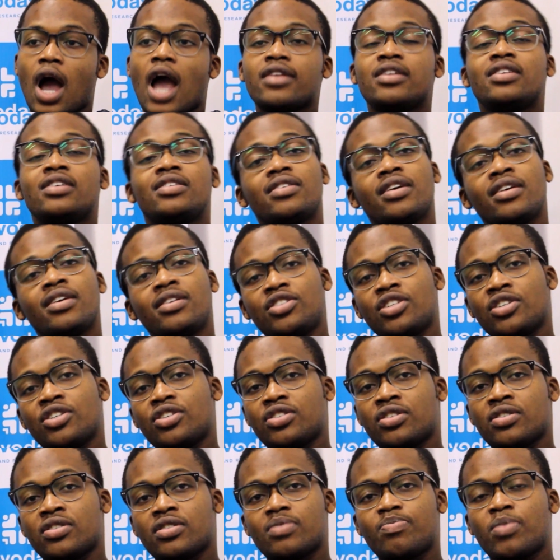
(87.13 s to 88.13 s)
I did the
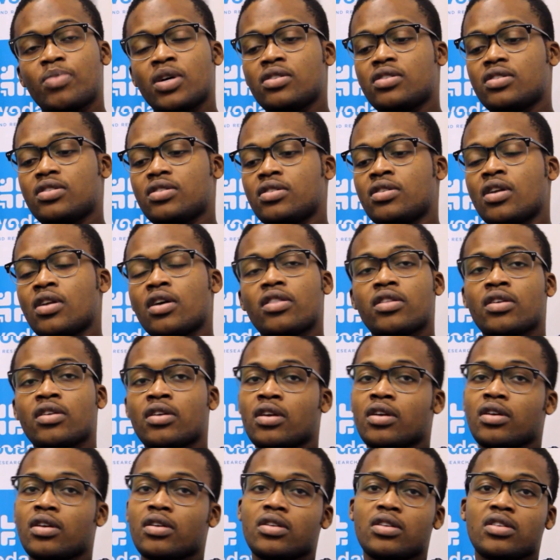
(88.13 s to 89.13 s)
injections, but
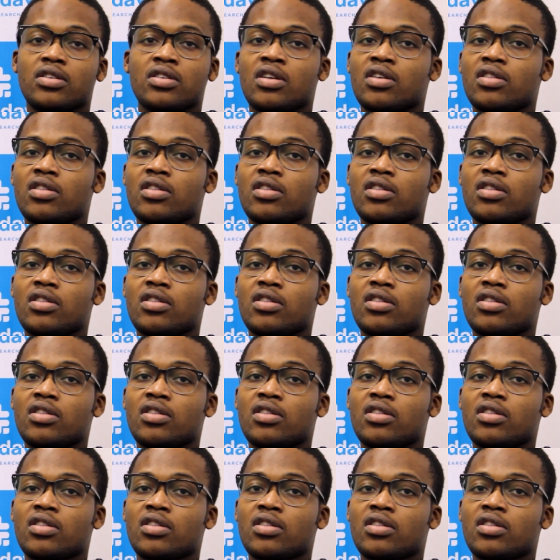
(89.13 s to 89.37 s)
nothing